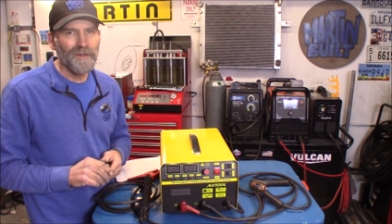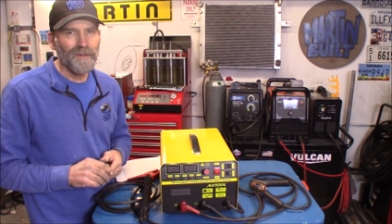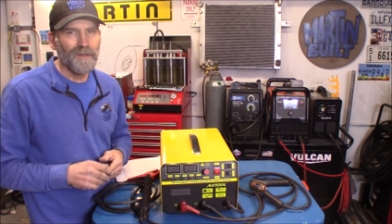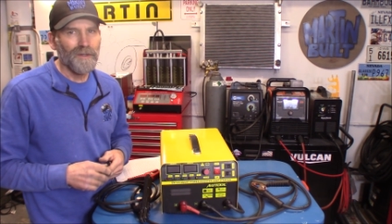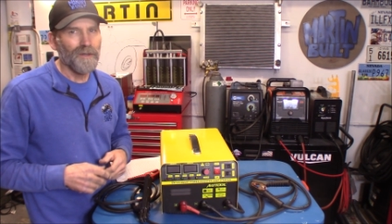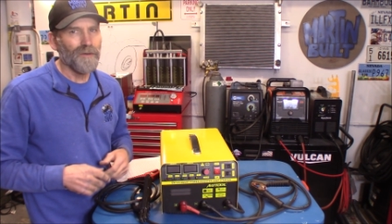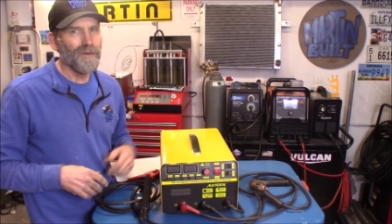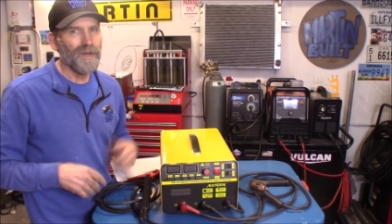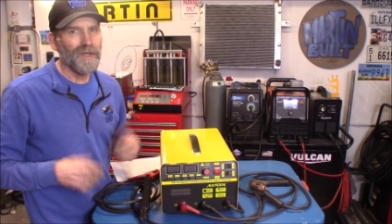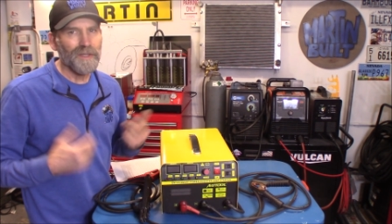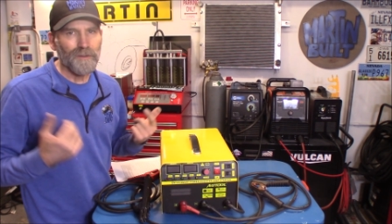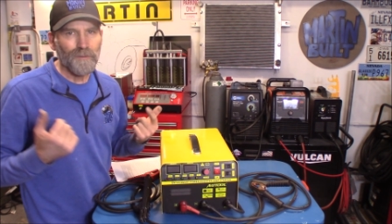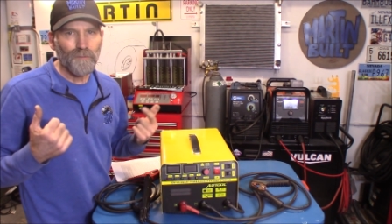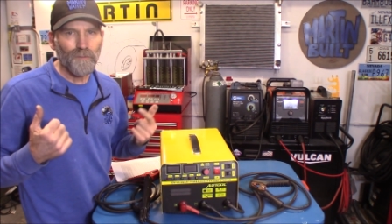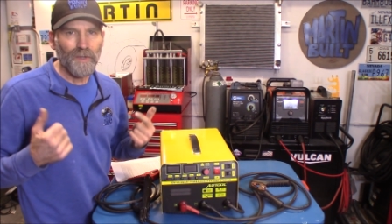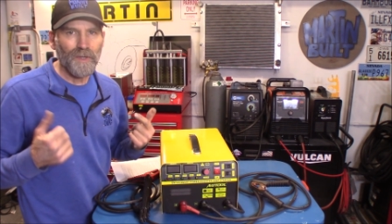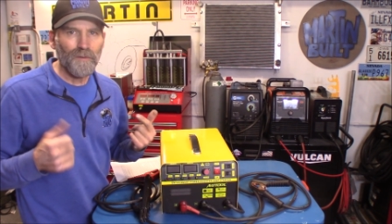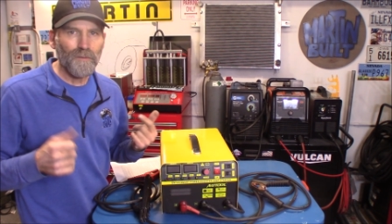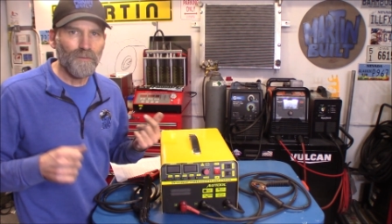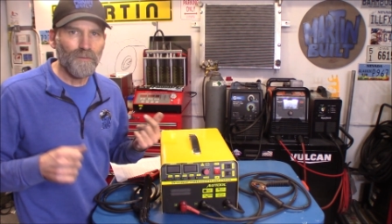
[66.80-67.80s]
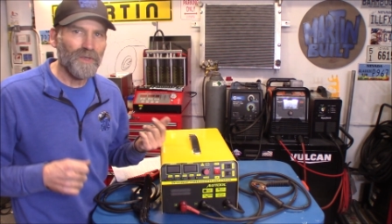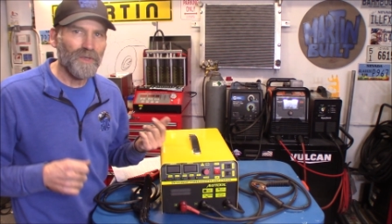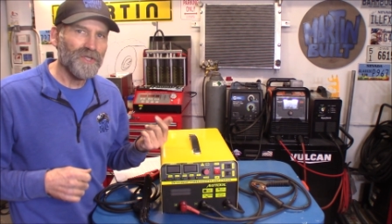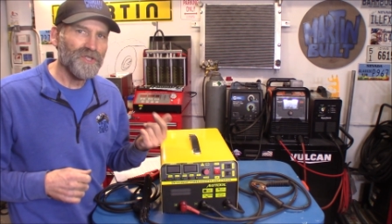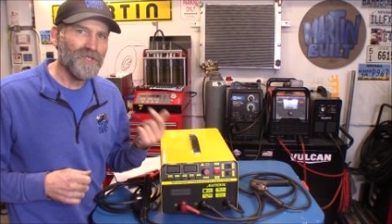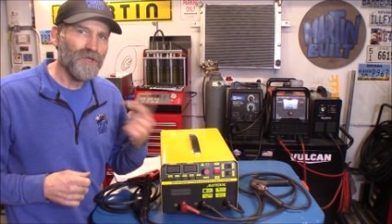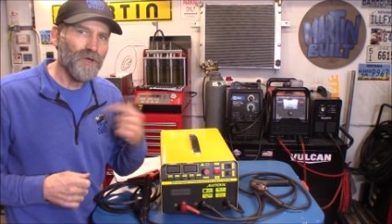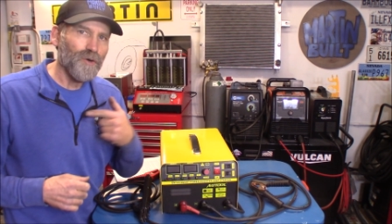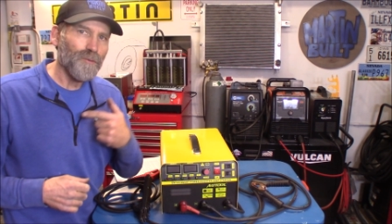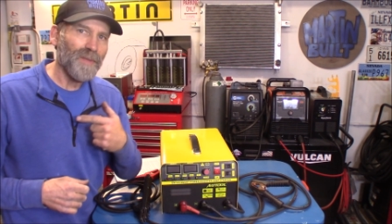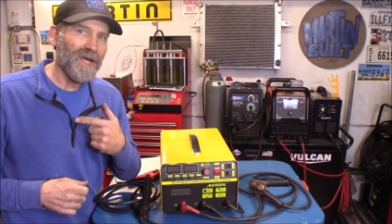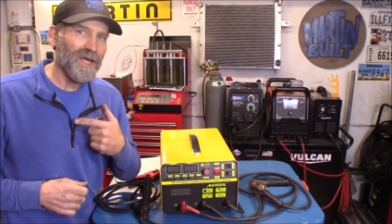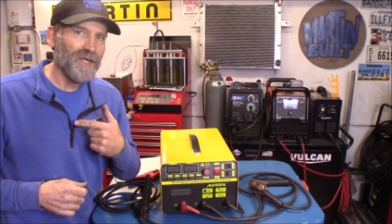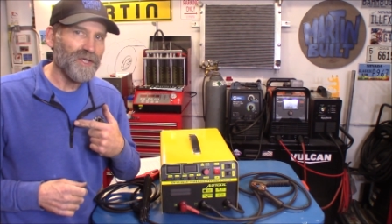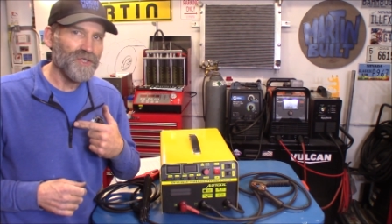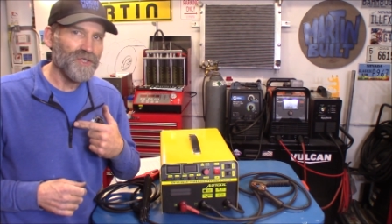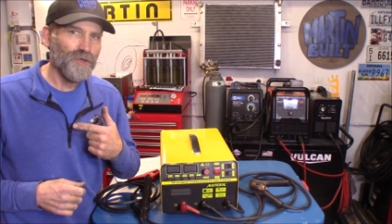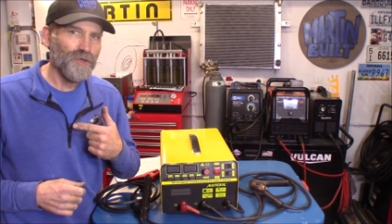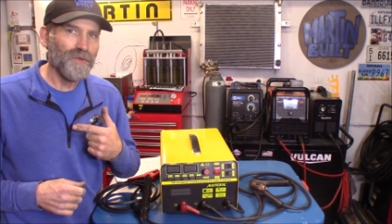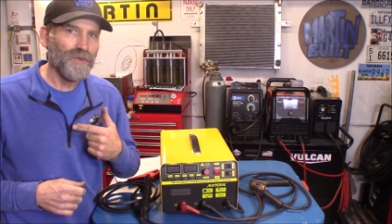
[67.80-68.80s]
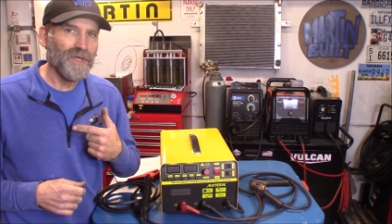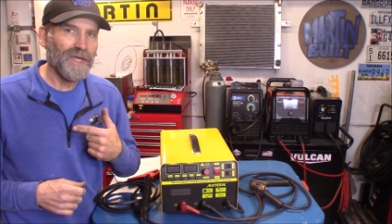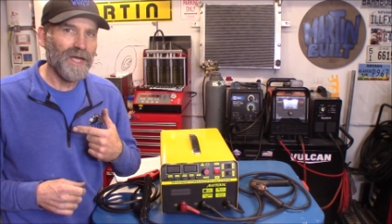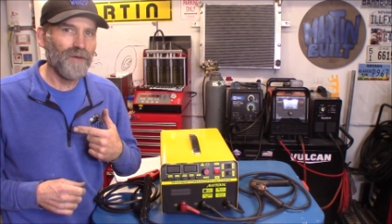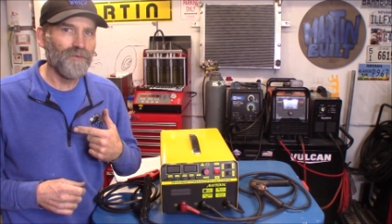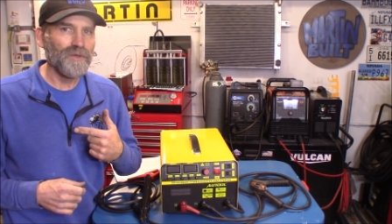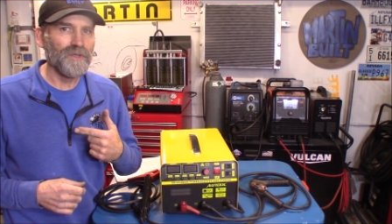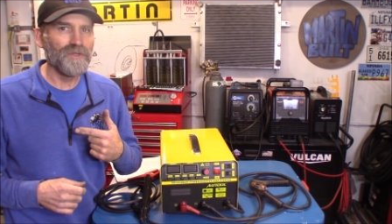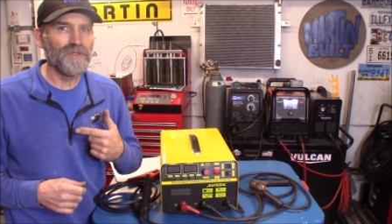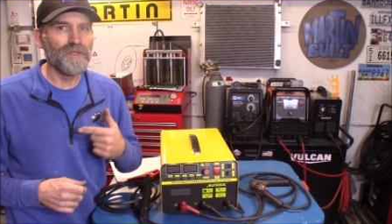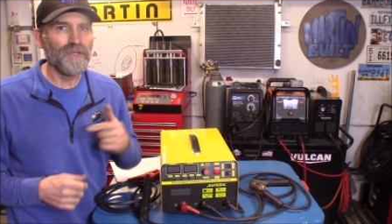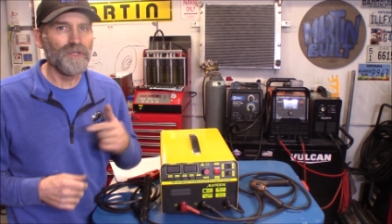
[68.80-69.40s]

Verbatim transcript: All right, well, I'm gonna start by showing you how this,